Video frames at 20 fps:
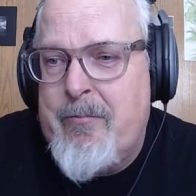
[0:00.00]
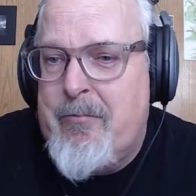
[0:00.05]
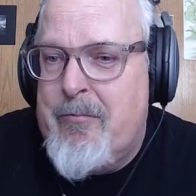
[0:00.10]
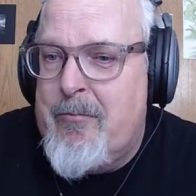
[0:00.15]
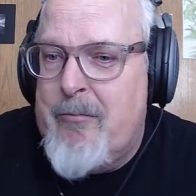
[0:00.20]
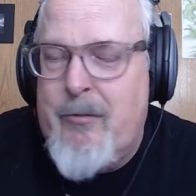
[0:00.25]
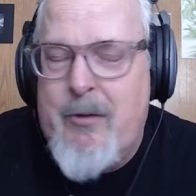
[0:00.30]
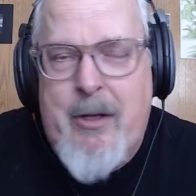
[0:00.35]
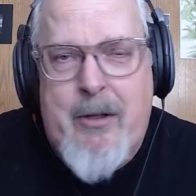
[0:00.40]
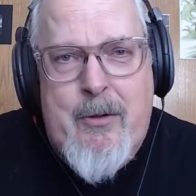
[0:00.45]

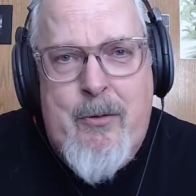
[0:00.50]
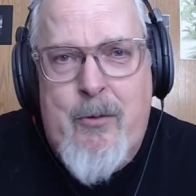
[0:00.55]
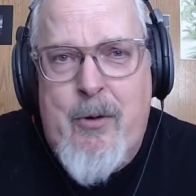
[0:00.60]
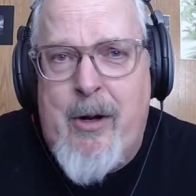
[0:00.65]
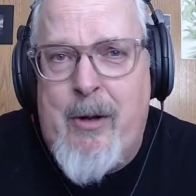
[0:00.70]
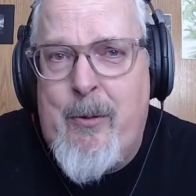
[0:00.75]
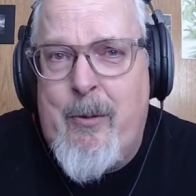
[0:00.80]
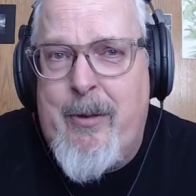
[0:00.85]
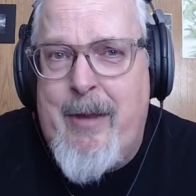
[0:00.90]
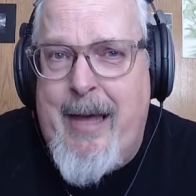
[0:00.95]
Nothing
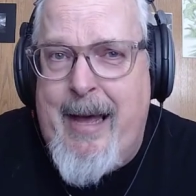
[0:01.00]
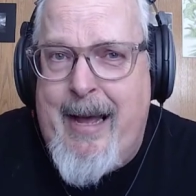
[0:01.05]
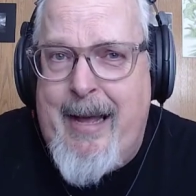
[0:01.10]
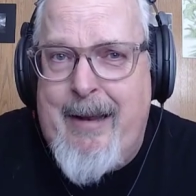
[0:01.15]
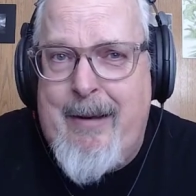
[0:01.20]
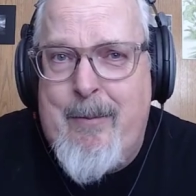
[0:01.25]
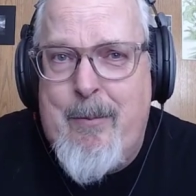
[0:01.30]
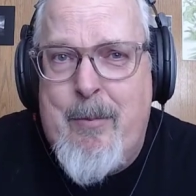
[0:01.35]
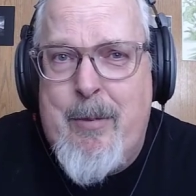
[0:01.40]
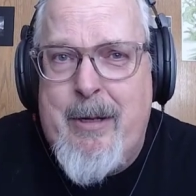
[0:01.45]
wrong with
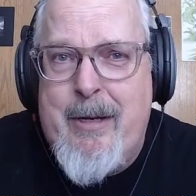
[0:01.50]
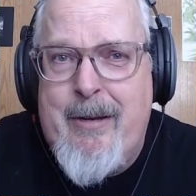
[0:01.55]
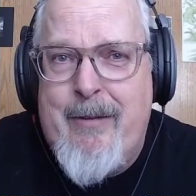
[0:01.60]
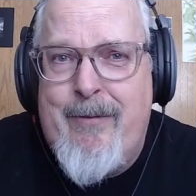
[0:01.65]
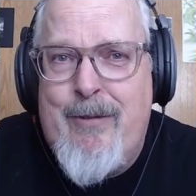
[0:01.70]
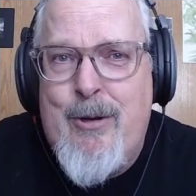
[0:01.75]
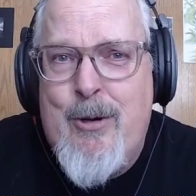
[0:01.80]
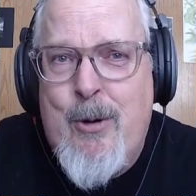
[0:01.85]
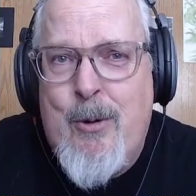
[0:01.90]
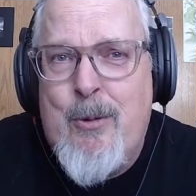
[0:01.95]
that. But
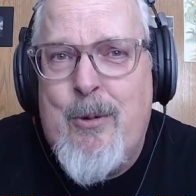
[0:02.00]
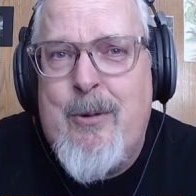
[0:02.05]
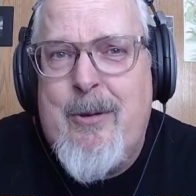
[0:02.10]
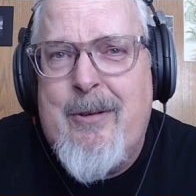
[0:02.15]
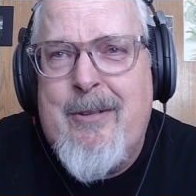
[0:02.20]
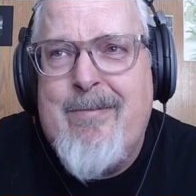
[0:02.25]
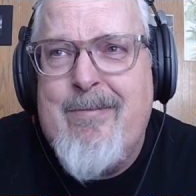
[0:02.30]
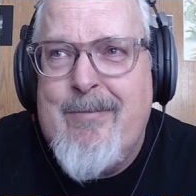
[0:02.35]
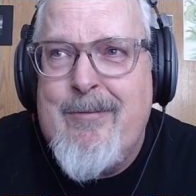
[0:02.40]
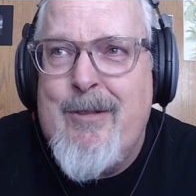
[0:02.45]
if you
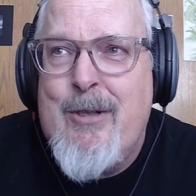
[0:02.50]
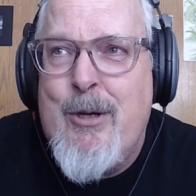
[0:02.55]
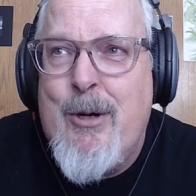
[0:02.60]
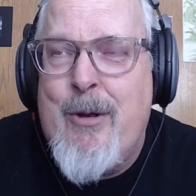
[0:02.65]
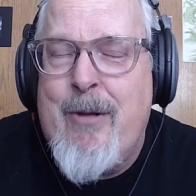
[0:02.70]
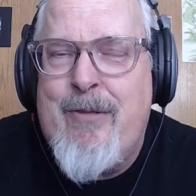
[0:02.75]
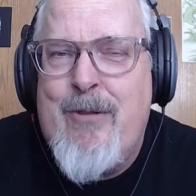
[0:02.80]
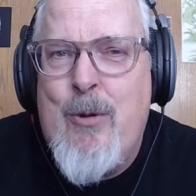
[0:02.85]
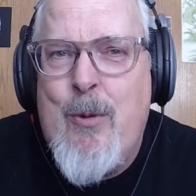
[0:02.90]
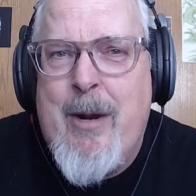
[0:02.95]
don't,
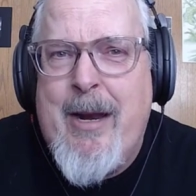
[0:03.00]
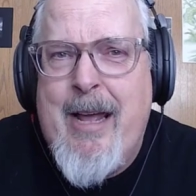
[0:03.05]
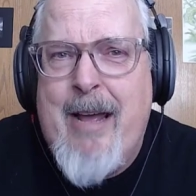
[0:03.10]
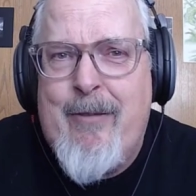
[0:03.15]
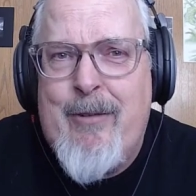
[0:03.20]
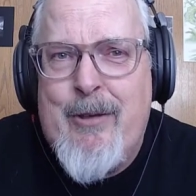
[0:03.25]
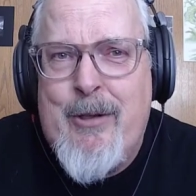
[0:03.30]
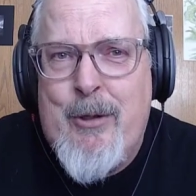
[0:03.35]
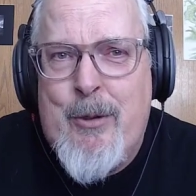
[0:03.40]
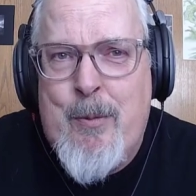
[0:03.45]
if you want to have
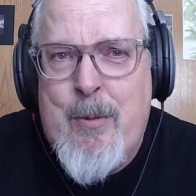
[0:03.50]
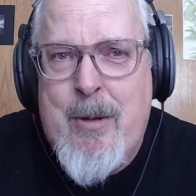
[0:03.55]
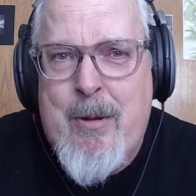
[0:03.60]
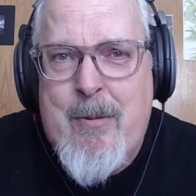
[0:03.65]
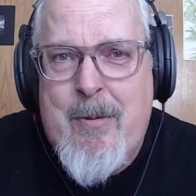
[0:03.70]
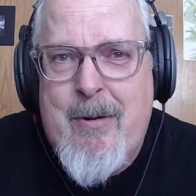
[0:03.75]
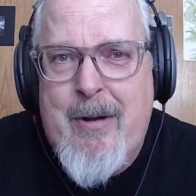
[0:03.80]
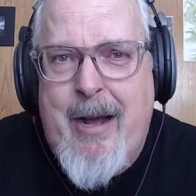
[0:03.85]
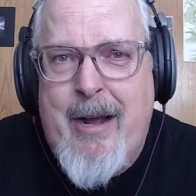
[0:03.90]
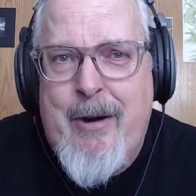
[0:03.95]
a little bit
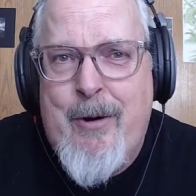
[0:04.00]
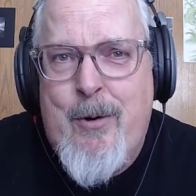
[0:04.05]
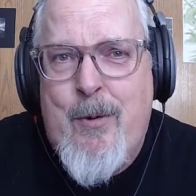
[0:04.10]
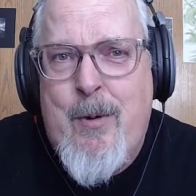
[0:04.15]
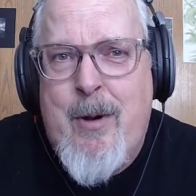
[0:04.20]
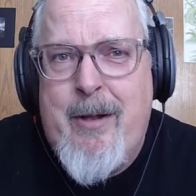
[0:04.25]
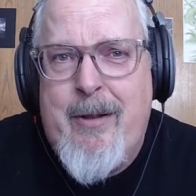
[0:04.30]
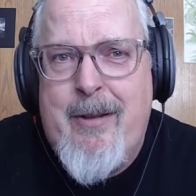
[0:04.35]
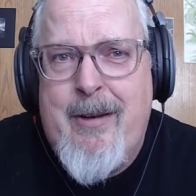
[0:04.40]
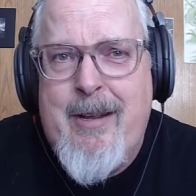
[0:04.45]
higher
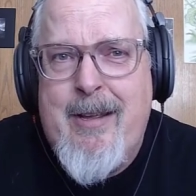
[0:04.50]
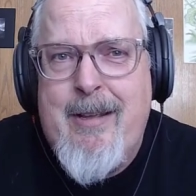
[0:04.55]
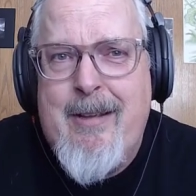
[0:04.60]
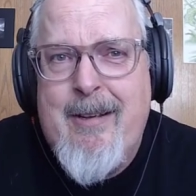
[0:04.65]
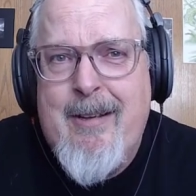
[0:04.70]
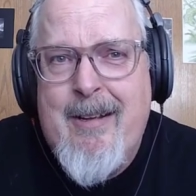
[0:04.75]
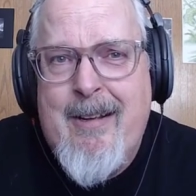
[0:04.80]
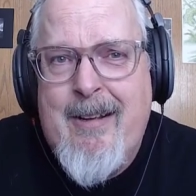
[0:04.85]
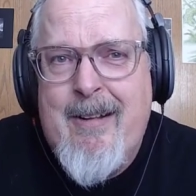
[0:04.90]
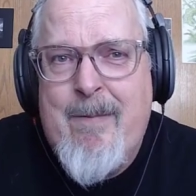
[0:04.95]
quality
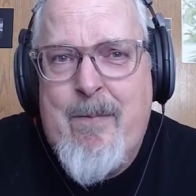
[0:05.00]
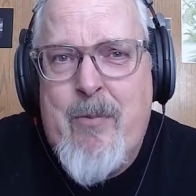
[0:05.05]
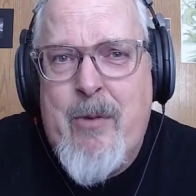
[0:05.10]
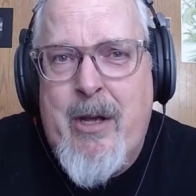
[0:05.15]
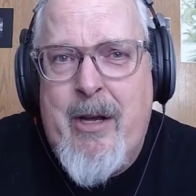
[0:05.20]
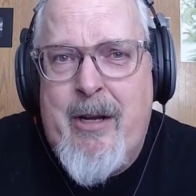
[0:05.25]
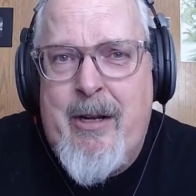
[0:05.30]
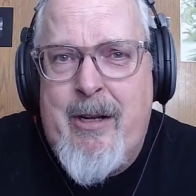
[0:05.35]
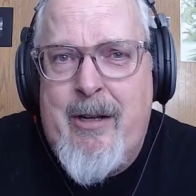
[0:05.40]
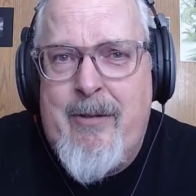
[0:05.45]

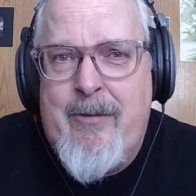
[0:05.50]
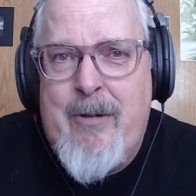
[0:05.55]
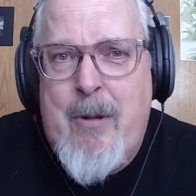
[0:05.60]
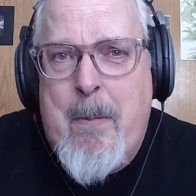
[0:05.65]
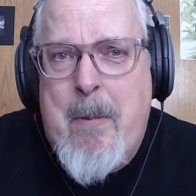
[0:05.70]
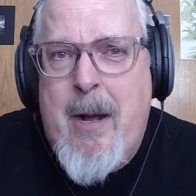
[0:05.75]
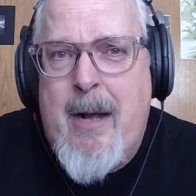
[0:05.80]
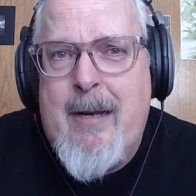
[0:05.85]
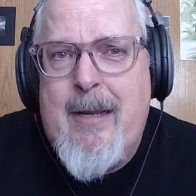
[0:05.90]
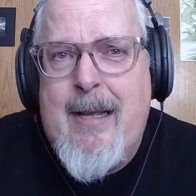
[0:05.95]
of a
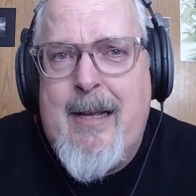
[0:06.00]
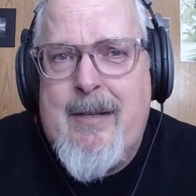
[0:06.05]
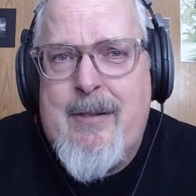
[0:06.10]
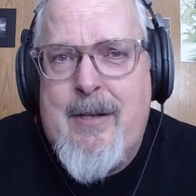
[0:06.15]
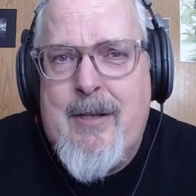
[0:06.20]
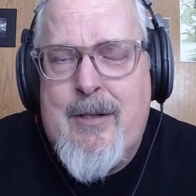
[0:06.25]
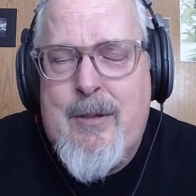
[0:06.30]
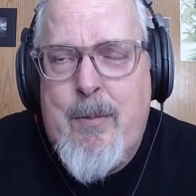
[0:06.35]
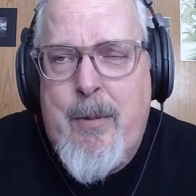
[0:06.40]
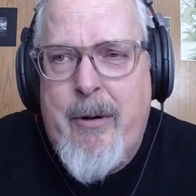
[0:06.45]
podcast
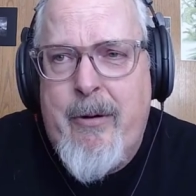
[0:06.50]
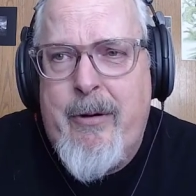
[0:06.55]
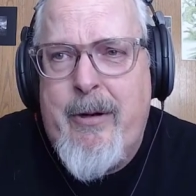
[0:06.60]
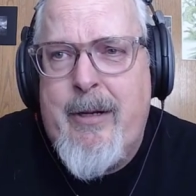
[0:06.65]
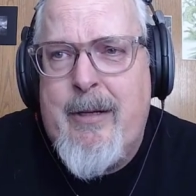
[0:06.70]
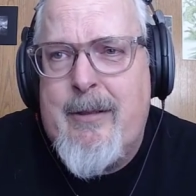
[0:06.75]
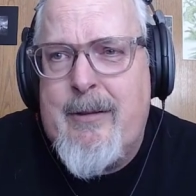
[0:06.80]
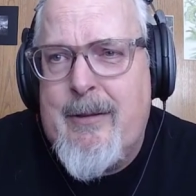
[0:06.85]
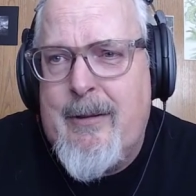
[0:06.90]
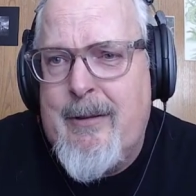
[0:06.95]

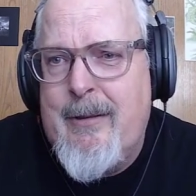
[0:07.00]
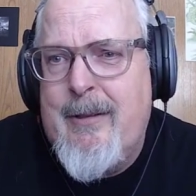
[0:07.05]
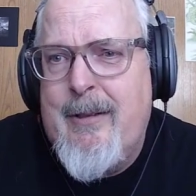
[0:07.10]
experience,